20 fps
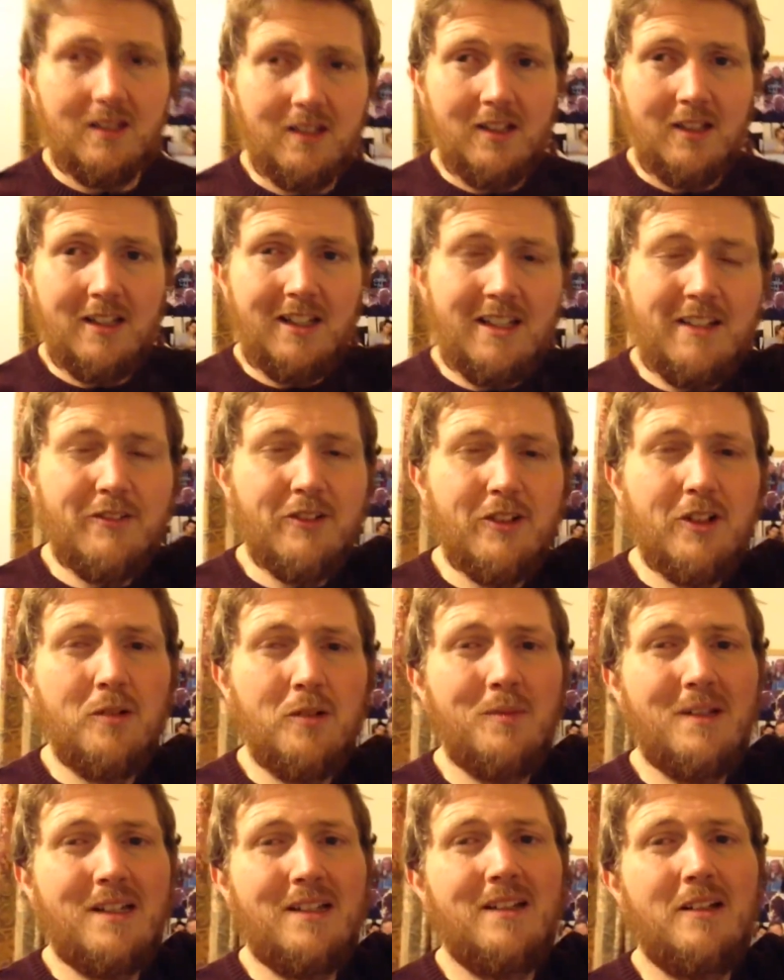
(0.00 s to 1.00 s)
Leave a
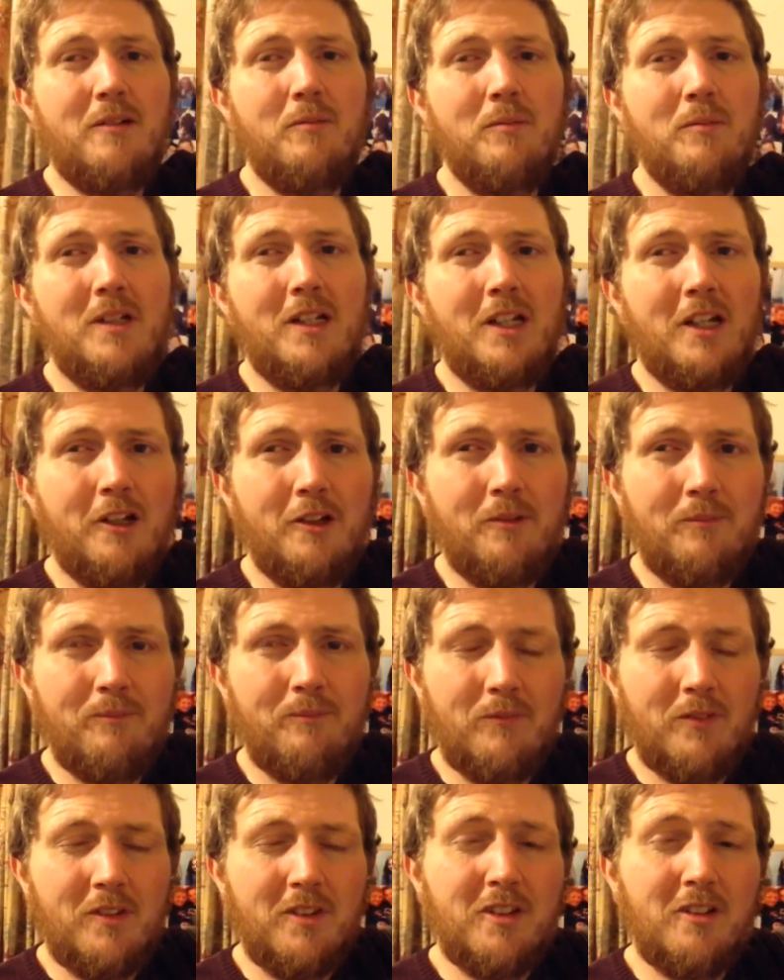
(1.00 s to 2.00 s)
comment down below.
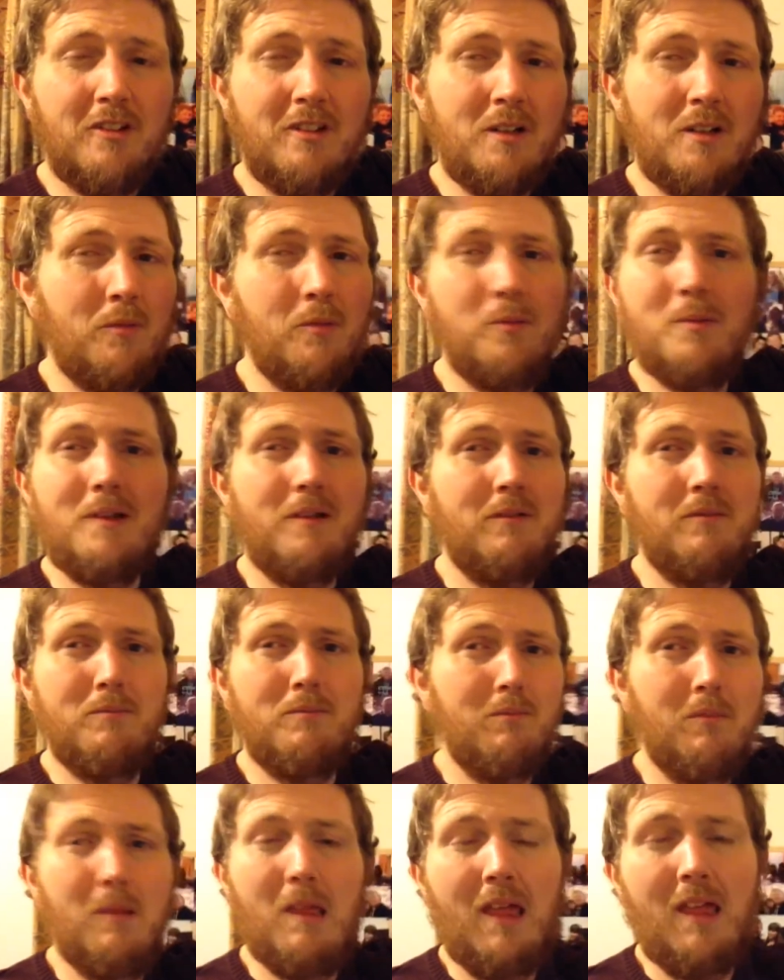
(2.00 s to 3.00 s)
Sorry I'm a bit
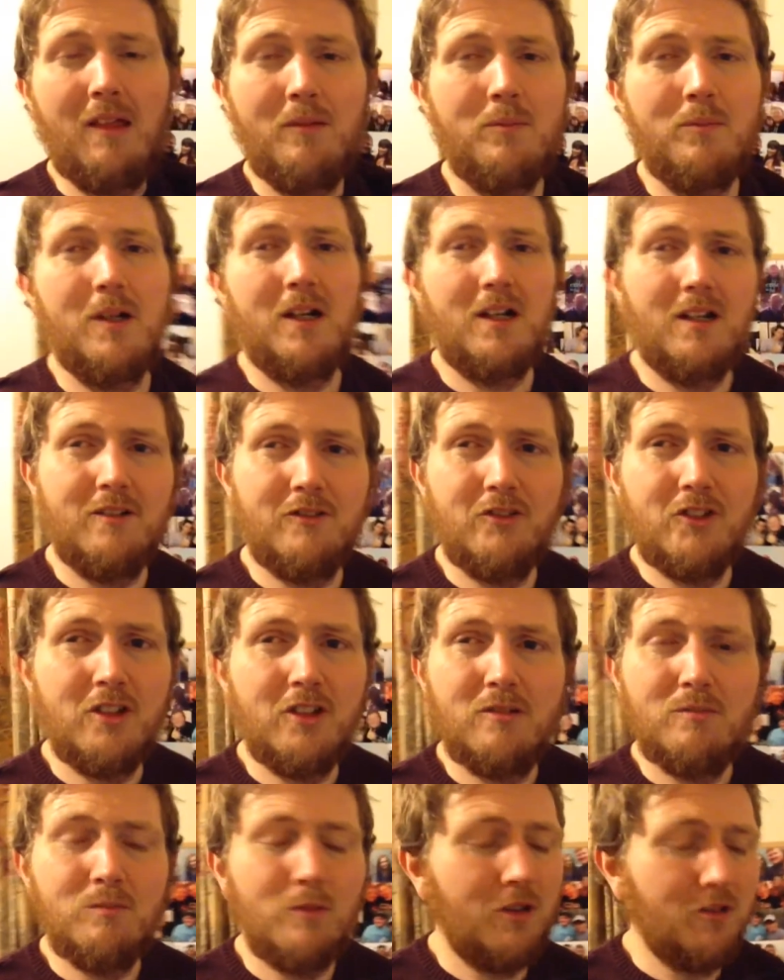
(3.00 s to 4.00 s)
but I've
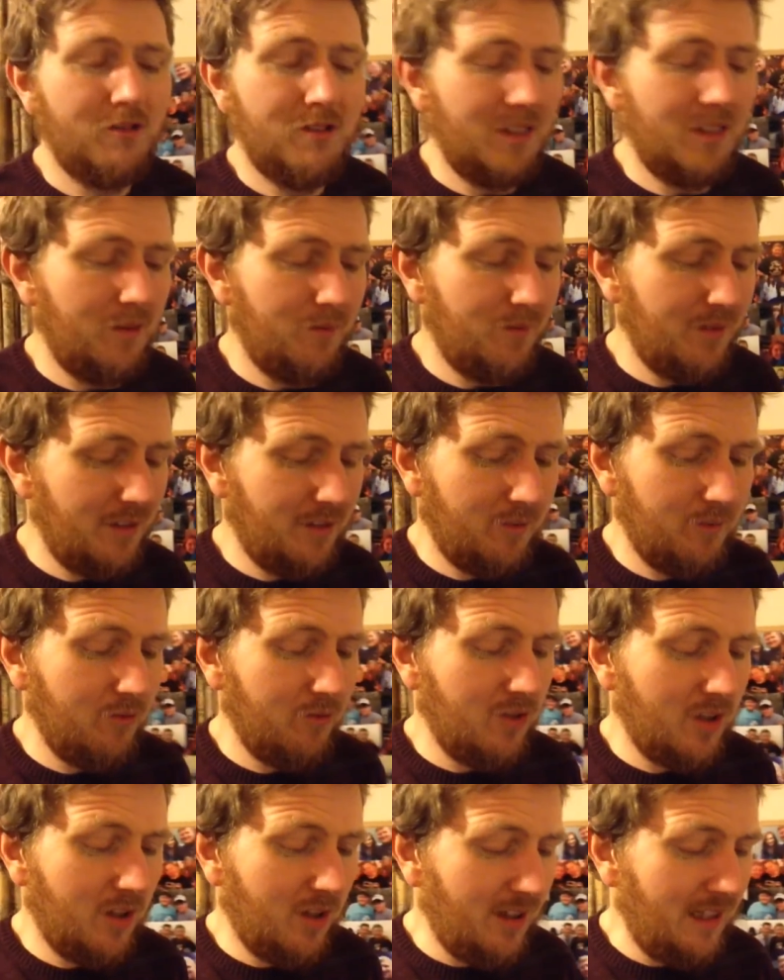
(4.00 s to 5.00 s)
just woken up and I'm
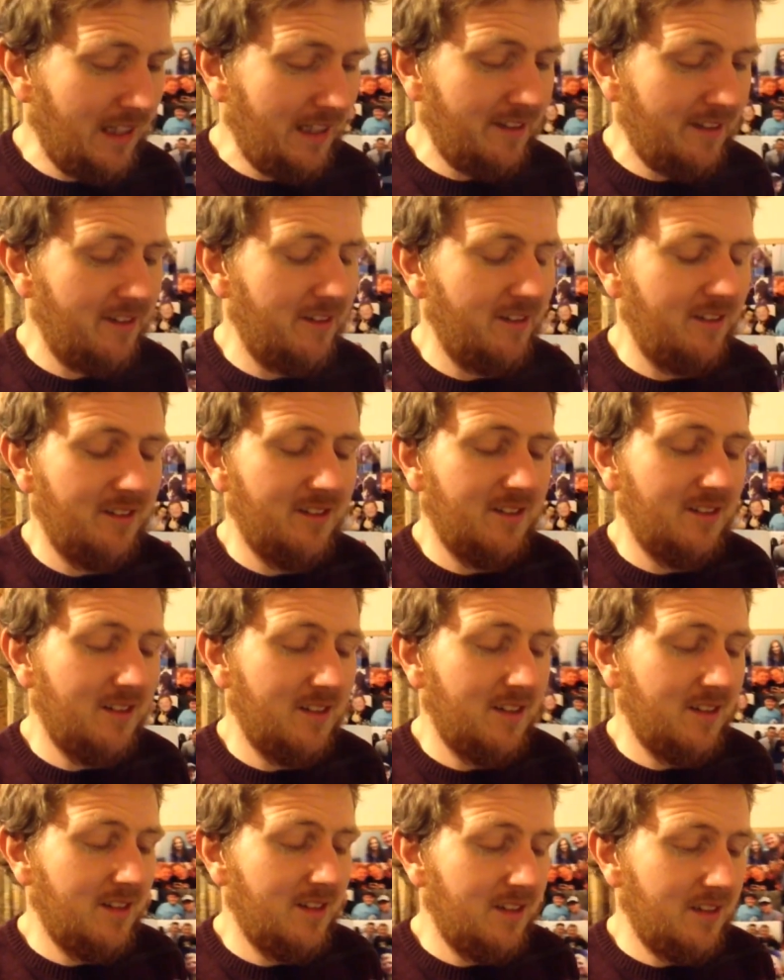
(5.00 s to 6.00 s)
tired.
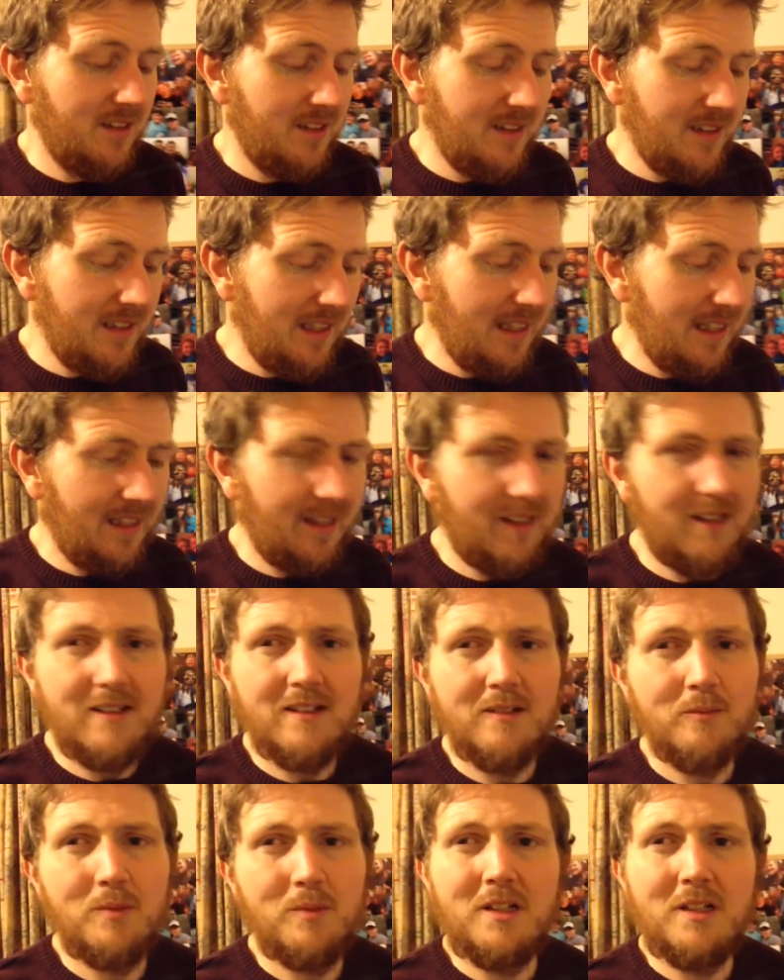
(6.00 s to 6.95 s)
Yeah, be